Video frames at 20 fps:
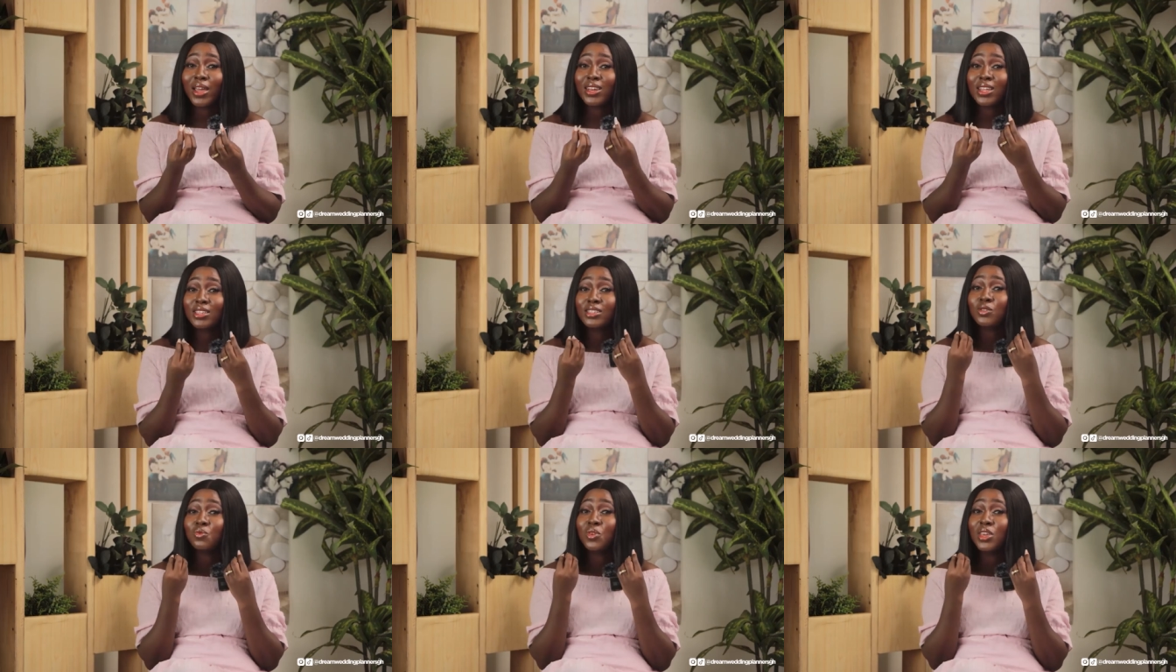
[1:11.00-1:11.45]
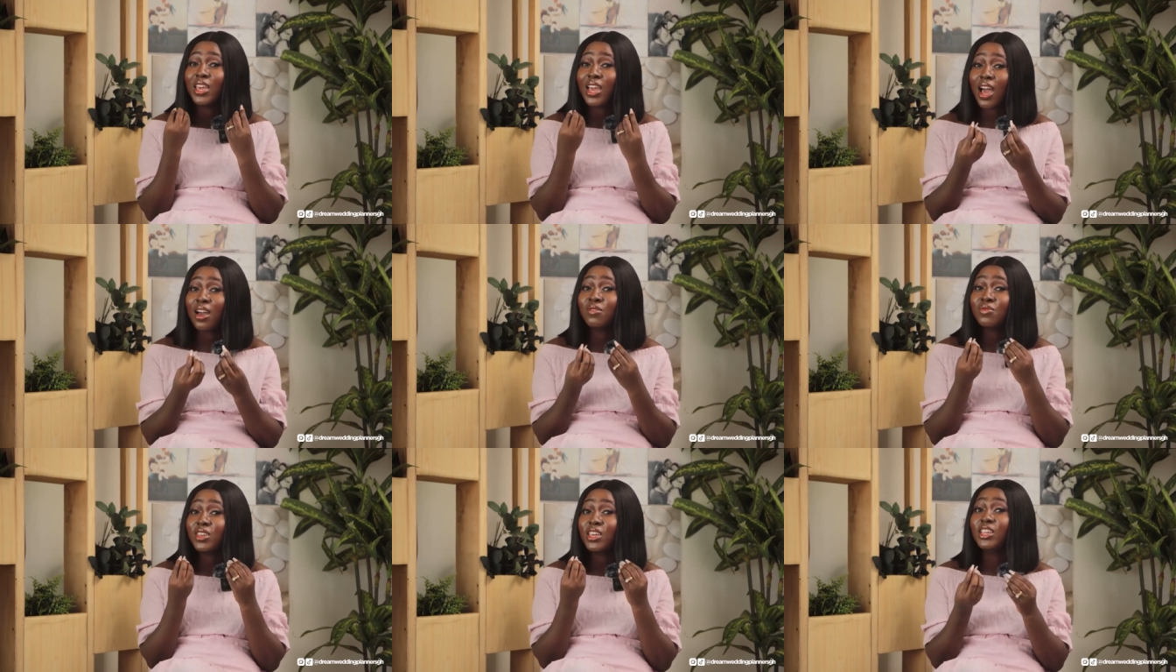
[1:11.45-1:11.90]
weddings we
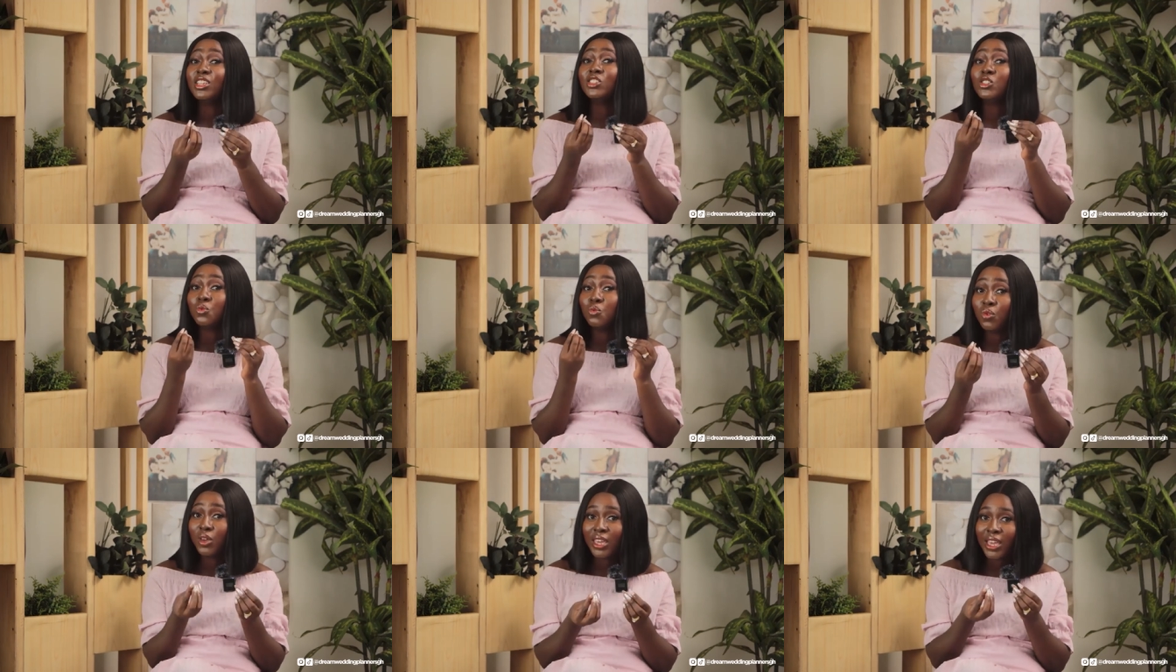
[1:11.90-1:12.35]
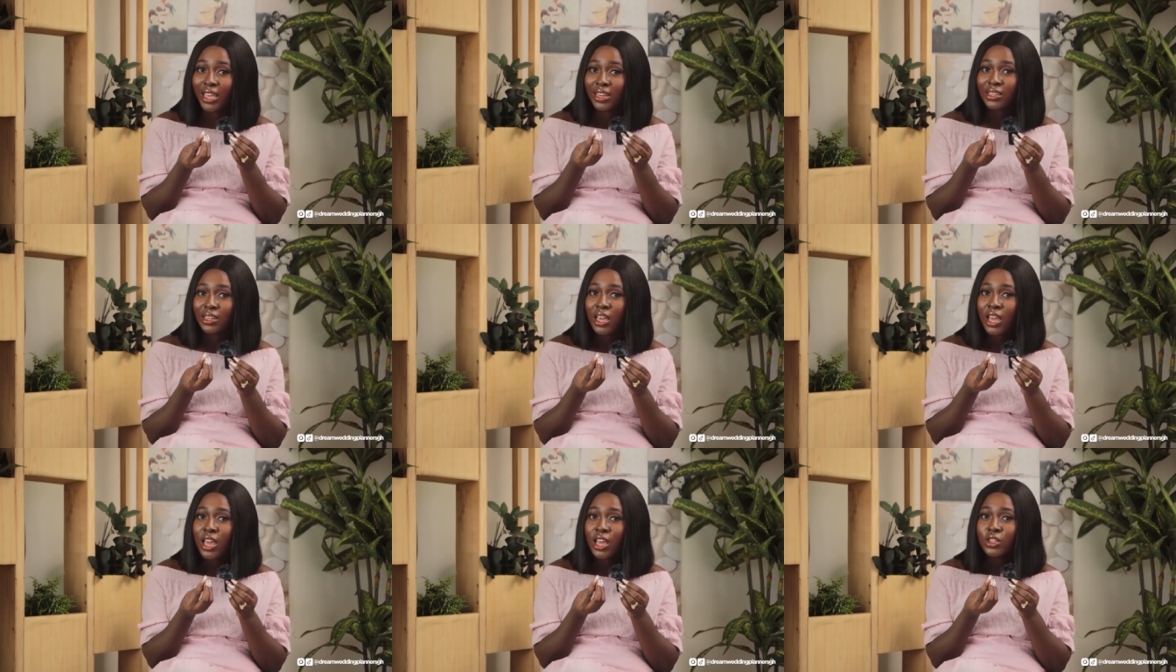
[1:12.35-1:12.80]
have each
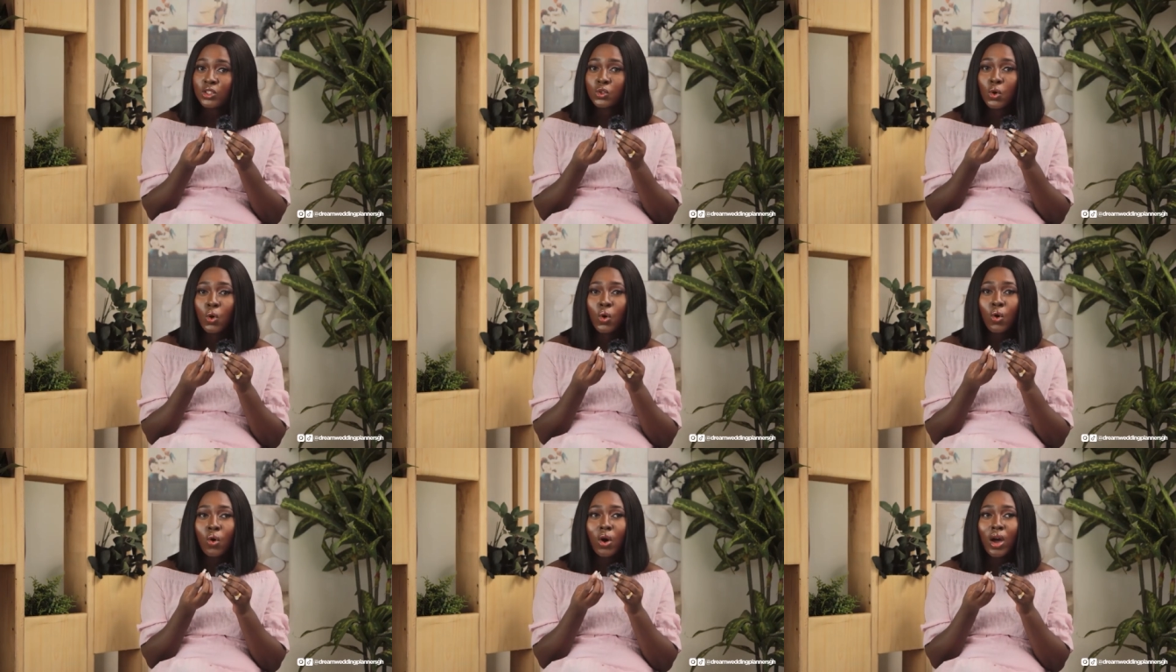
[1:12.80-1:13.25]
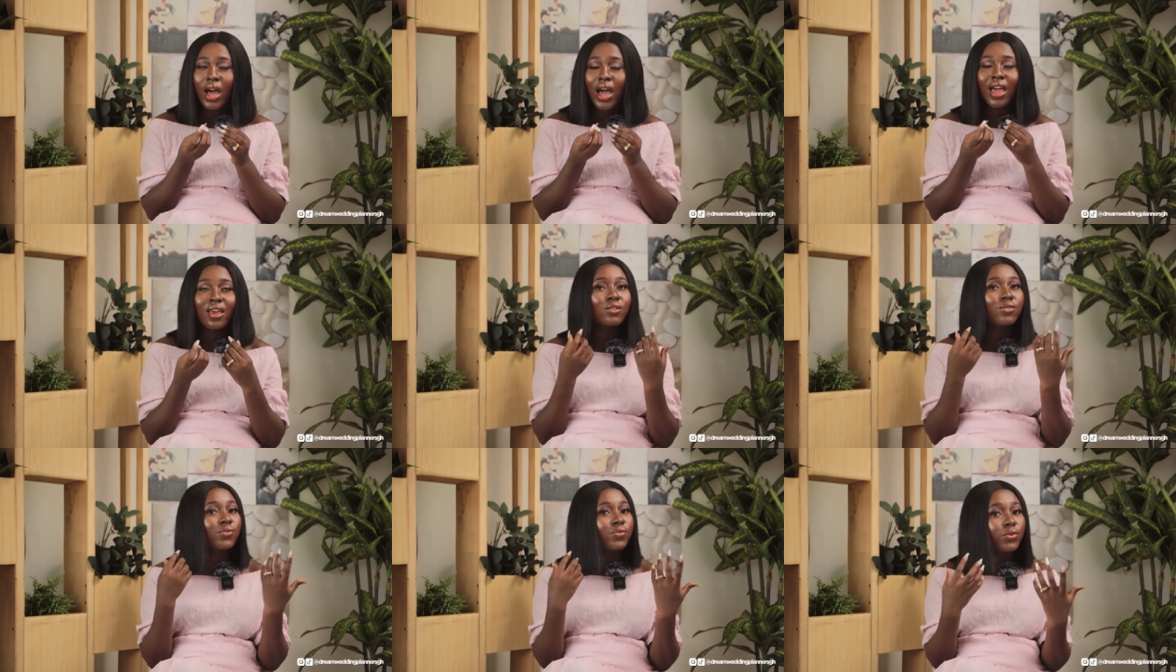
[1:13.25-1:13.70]
weekend. So
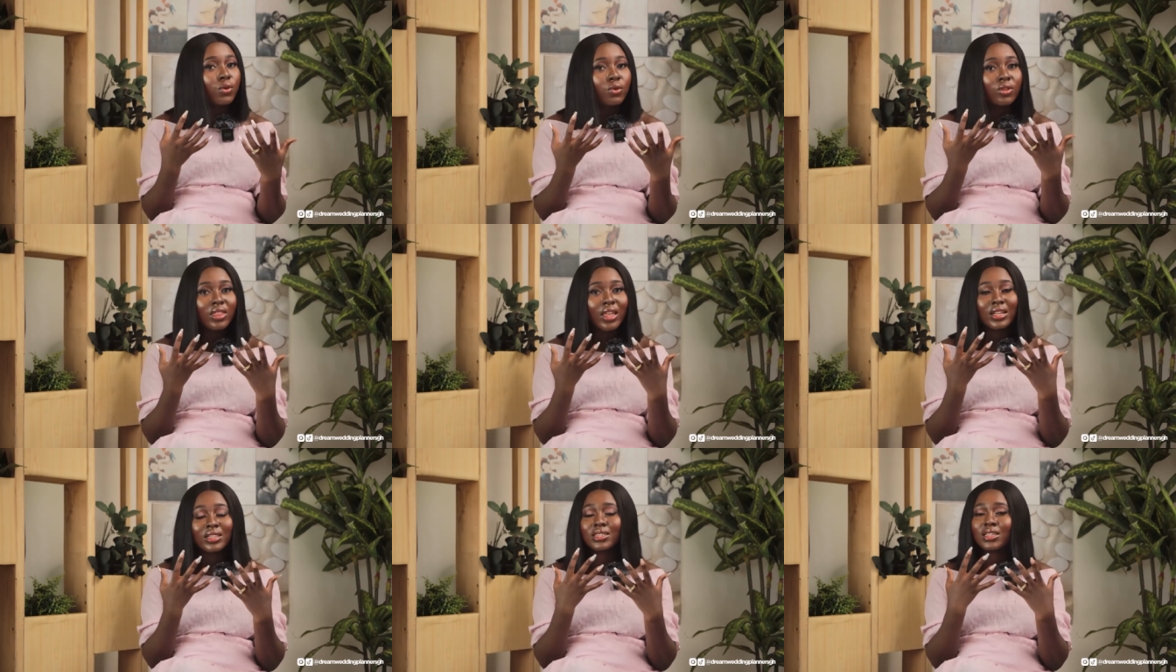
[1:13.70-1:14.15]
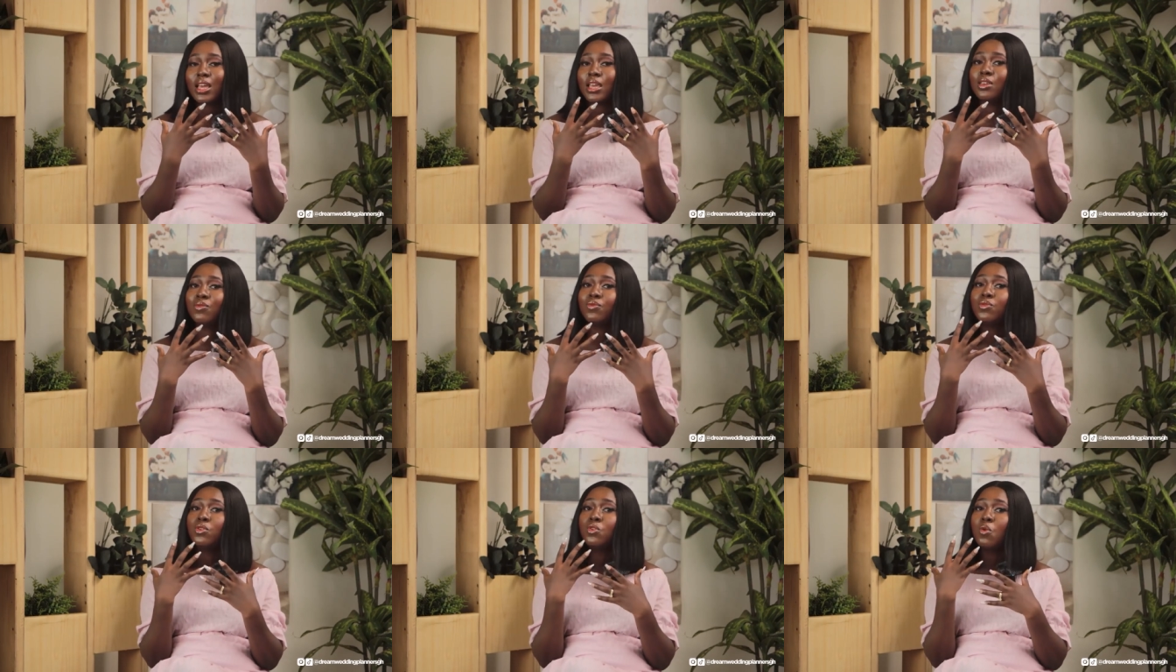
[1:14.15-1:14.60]
I feel that
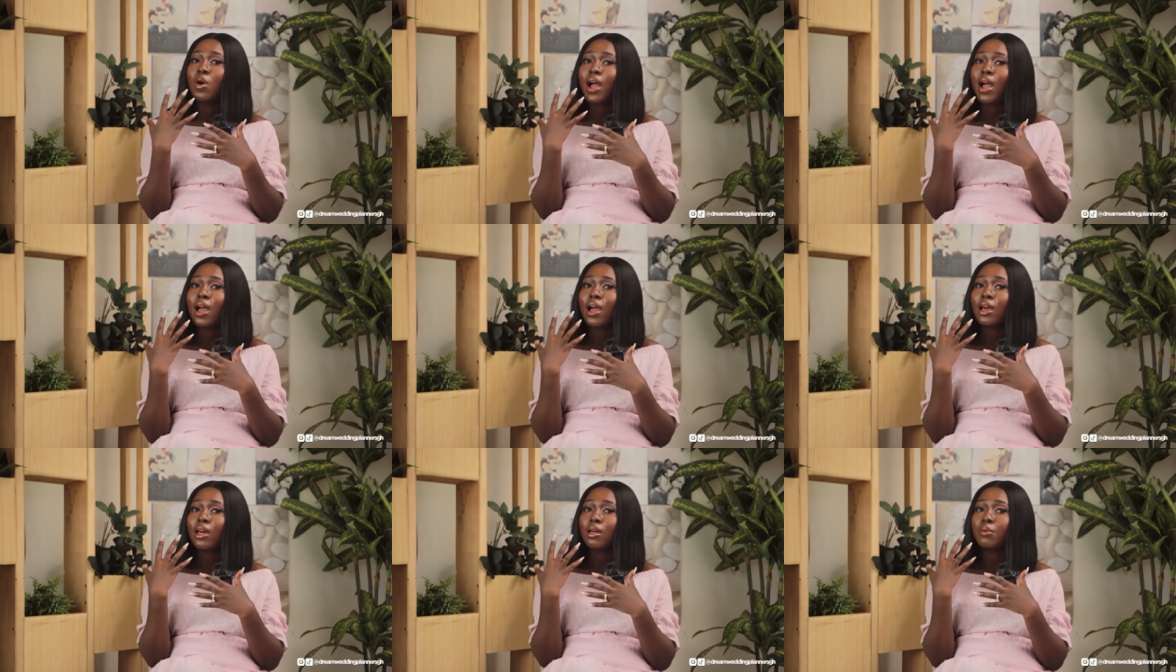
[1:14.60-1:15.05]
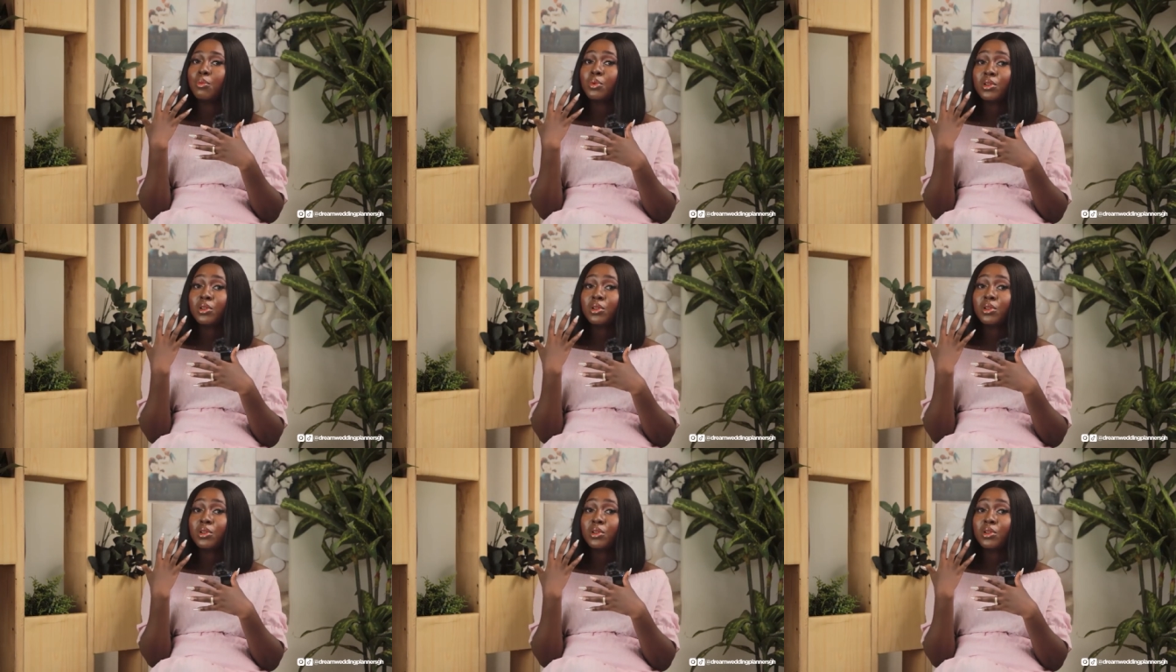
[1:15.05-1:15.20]
if you are